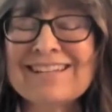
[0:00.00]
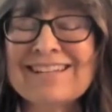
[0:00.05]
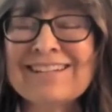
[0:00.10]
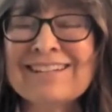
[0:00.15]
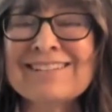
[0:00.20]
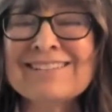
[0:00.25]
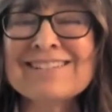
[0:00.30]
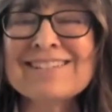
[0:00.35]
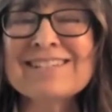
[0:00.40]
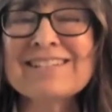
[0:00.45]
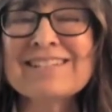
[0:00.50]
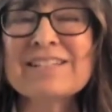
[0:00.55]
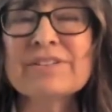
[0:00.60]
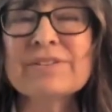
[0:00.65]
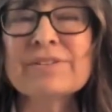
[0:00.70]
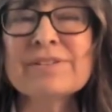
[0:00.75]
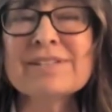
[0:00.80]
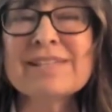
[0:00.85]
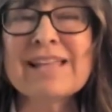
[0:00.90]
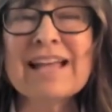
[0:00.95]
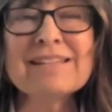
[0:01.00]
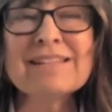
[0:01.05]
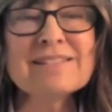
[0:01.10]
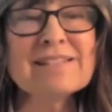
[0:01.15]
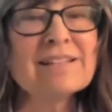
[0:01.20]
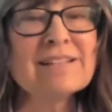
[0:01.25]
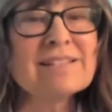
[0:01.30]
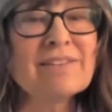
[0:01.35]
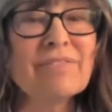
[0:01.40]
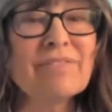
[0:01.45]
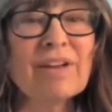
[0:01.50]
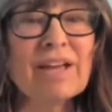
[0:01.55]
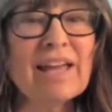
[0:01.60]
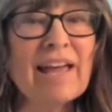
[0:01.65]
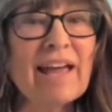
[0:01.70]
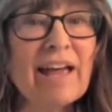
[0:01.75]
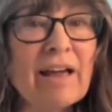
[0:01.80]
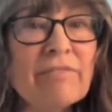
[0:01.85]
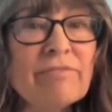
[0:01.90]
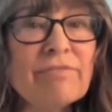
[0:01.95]
it instills that sense of
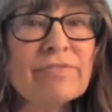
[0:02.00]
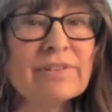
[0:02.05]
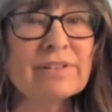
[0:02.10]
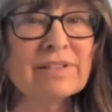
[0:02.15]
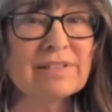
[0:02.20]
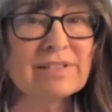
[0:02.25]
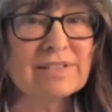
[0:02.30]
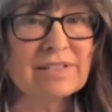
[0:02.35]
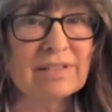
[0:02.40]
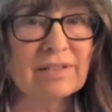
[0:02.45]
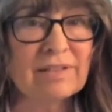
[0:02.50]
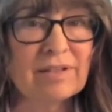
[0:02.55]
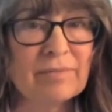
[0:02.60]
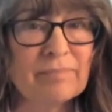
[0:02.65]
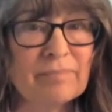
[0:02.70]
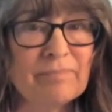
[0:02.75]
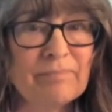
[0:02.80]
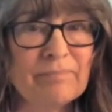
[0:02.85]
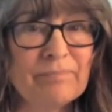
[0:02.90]
confidence in them